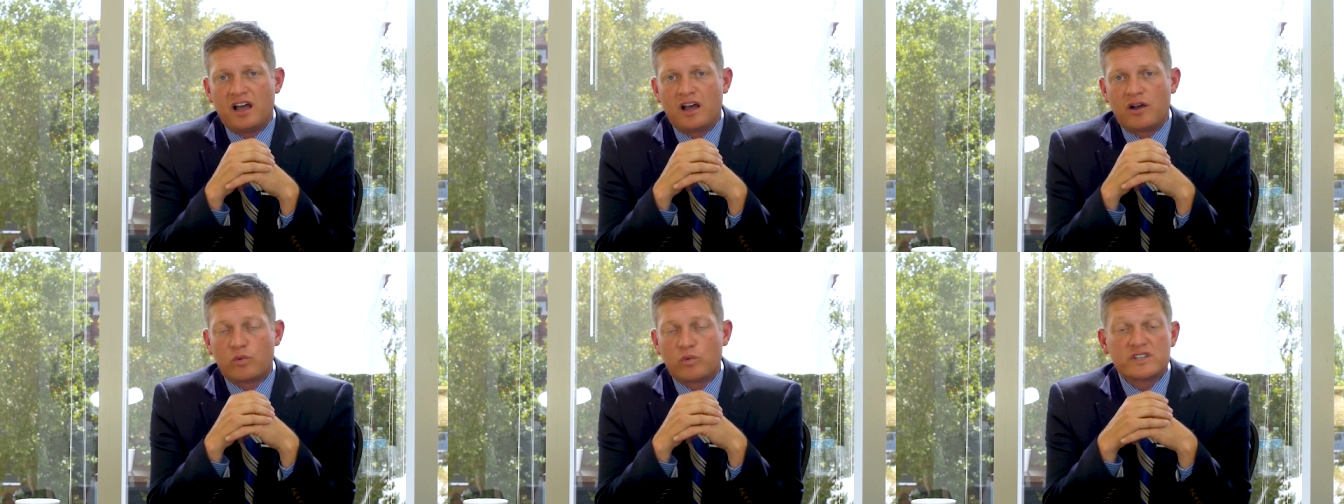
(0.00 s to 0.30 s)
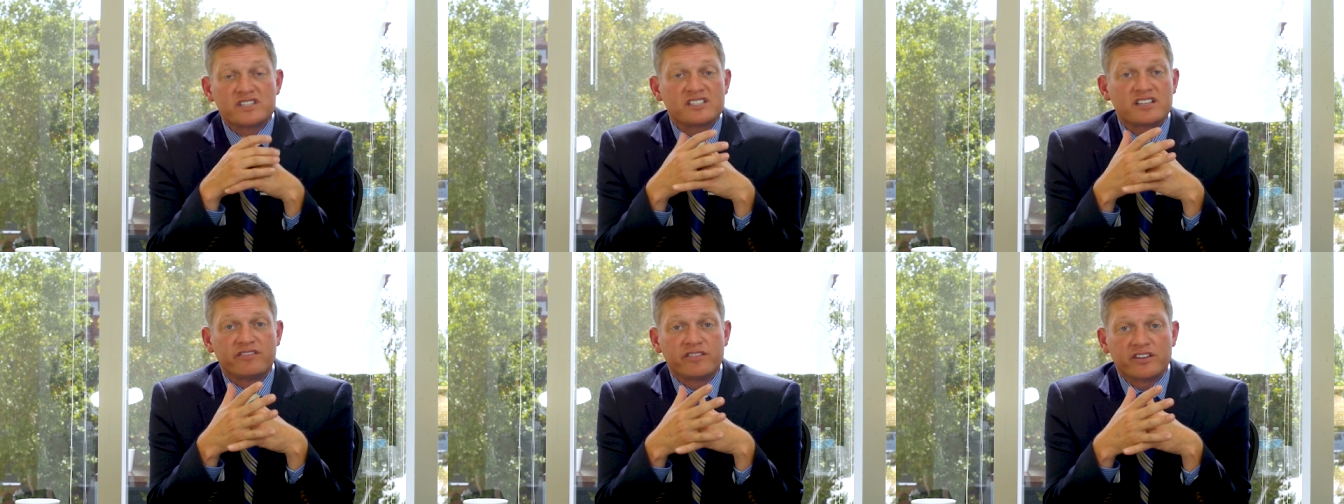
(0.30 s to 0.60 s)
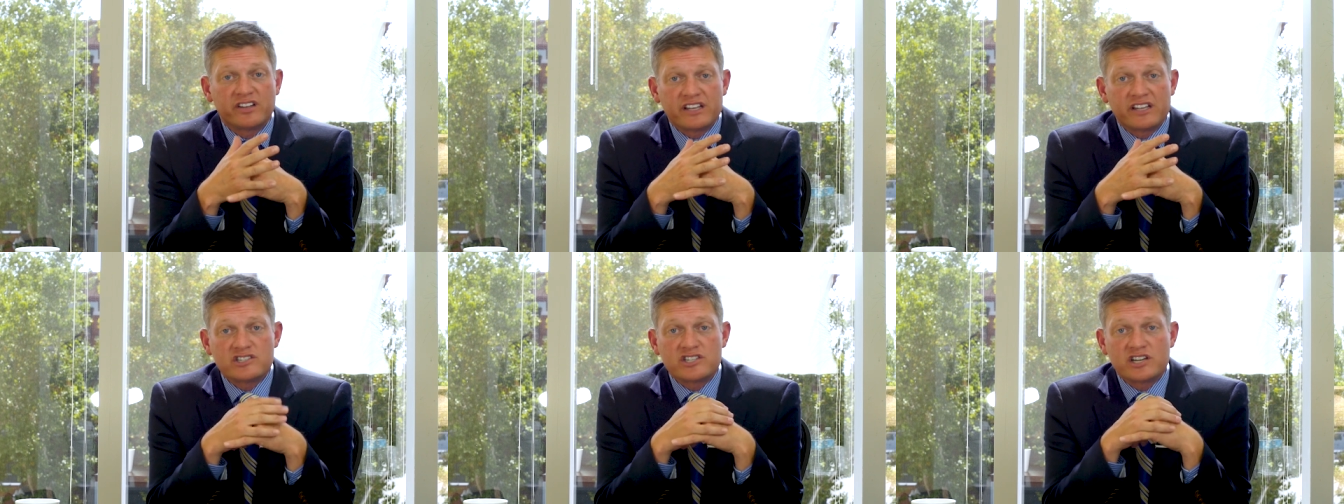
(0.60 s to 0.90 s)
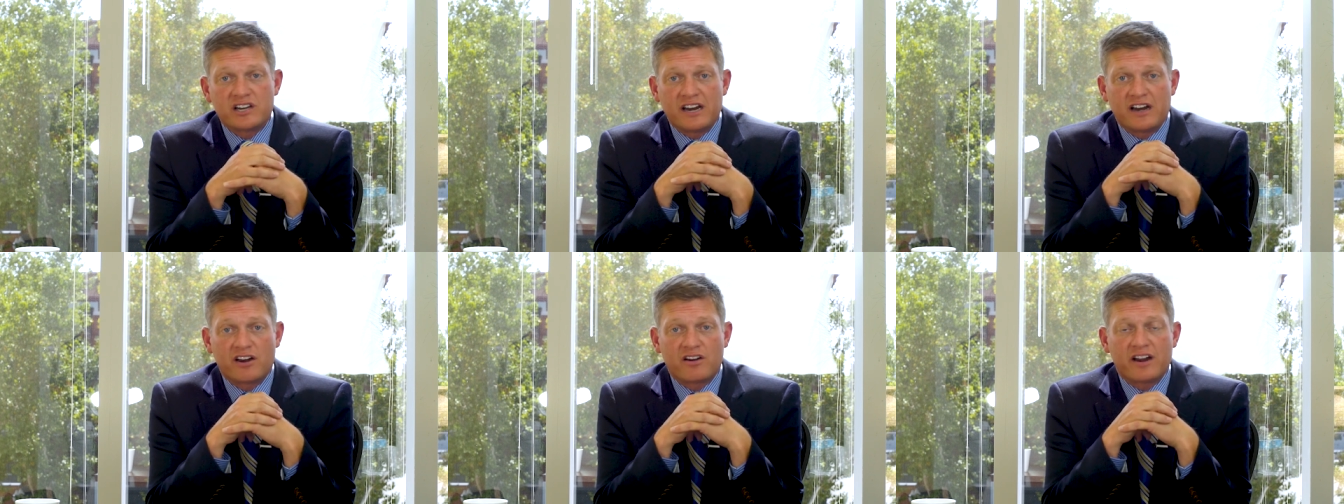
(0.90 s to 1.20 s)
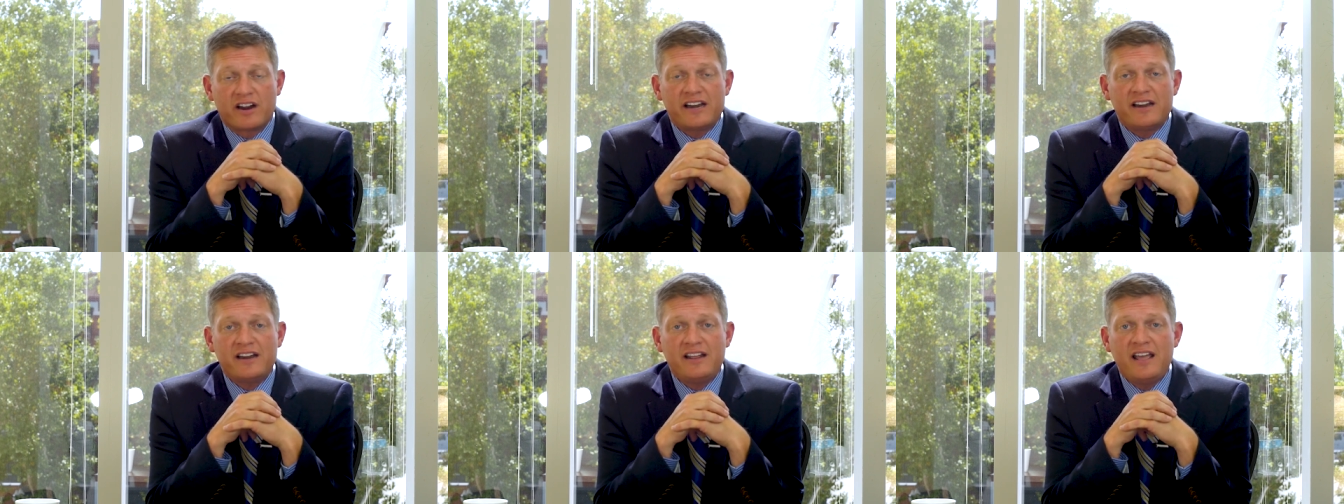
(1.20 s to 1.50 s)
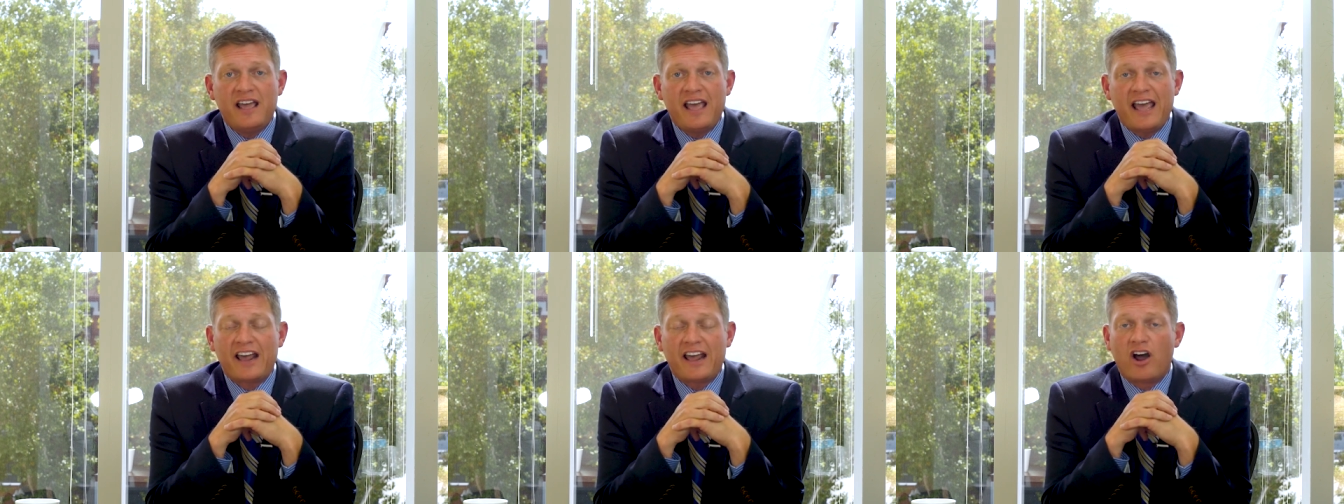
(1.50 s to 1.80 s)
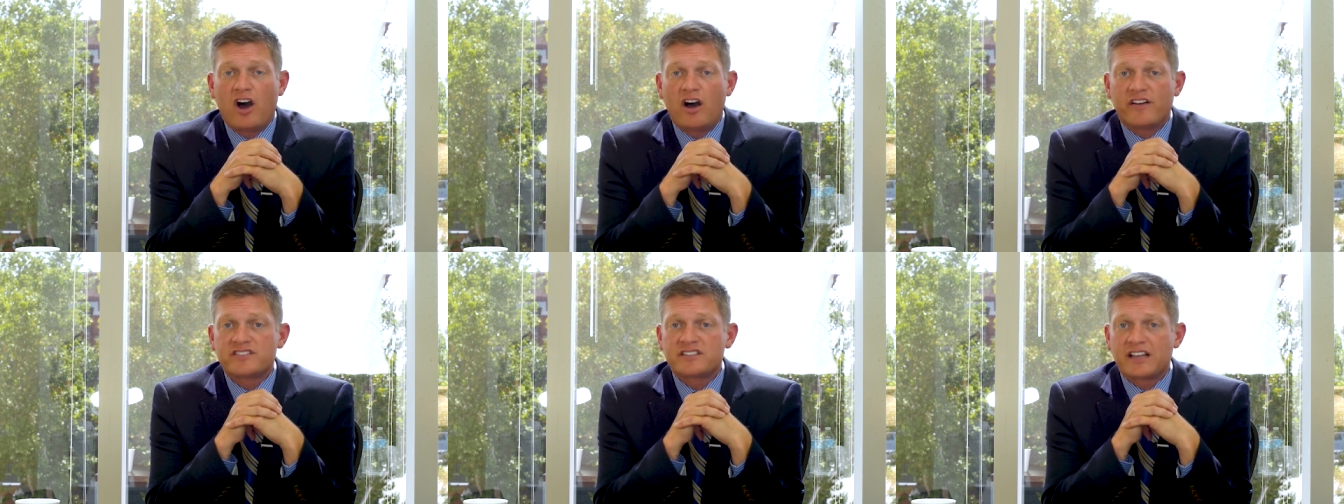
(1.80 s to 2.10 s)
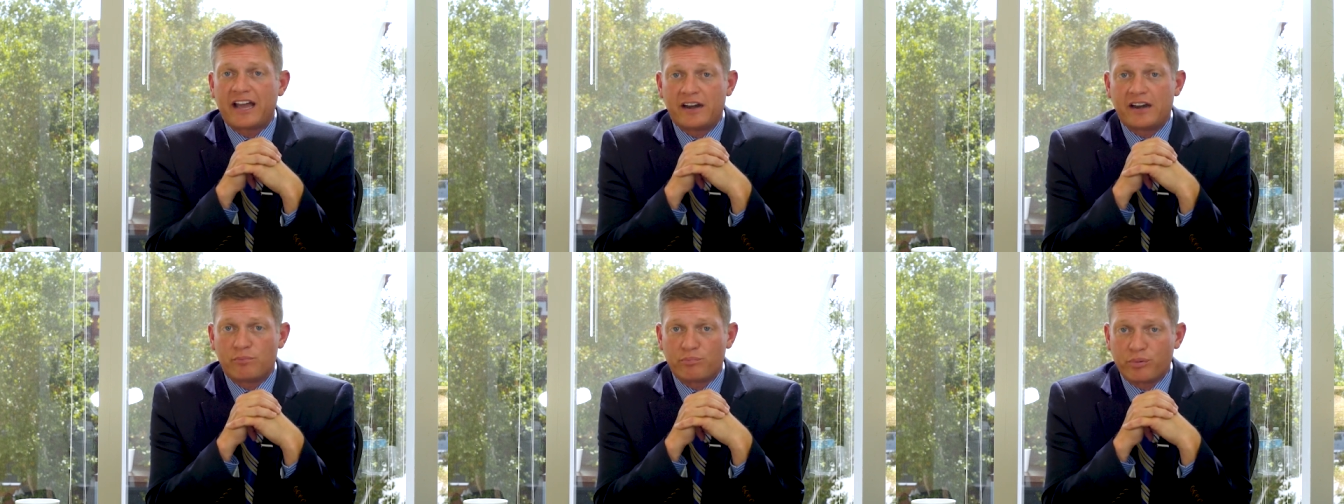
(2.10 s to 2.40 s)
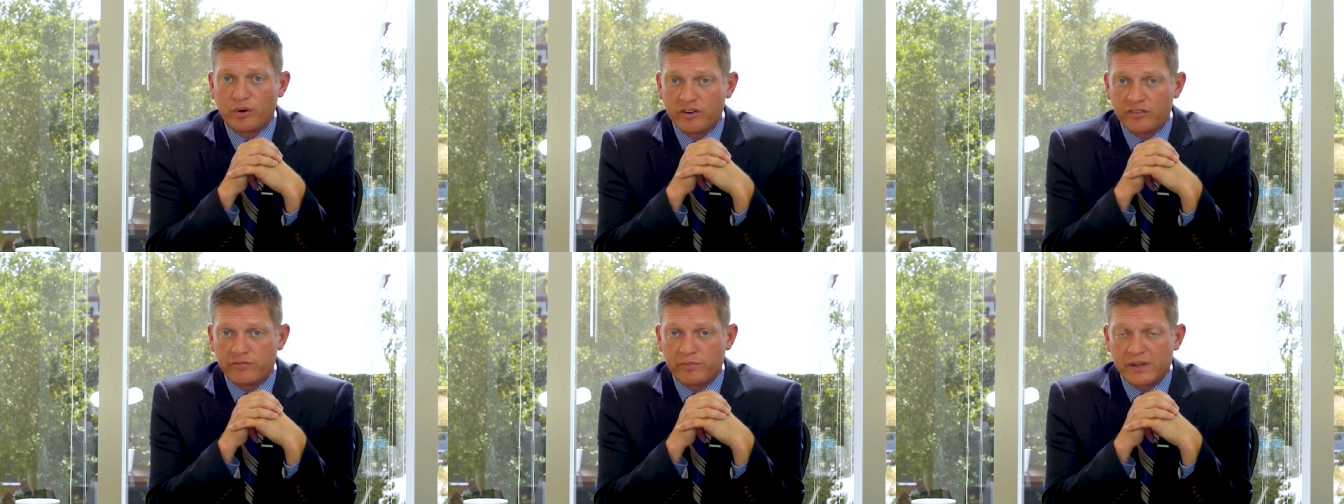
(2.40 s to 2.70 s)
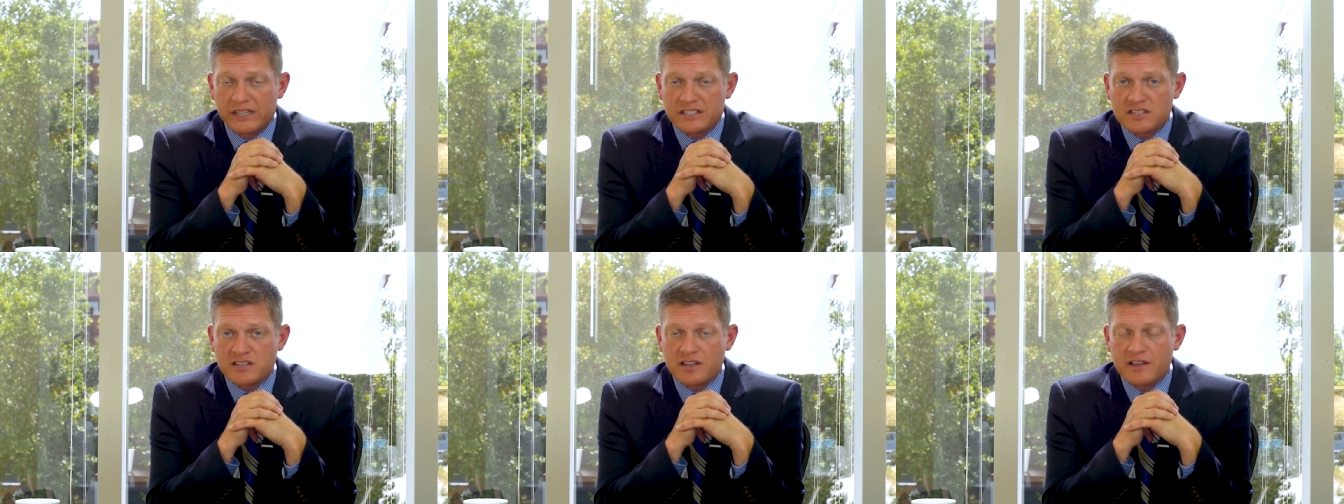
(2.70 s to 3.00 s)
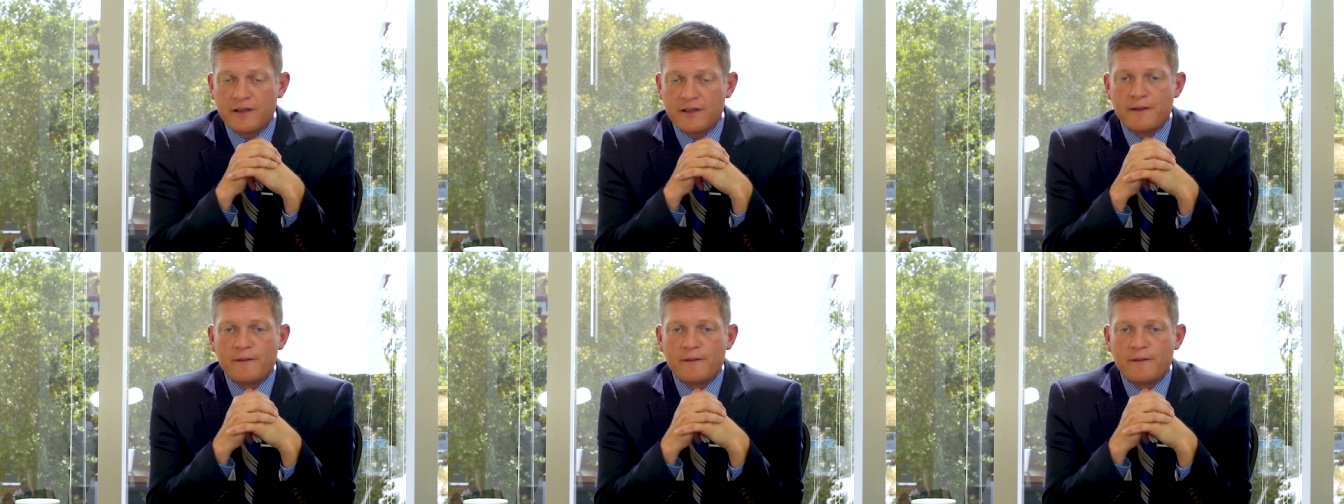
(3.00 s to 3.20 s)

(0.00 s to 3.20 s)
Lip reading: with civil engineering and off-site improvements.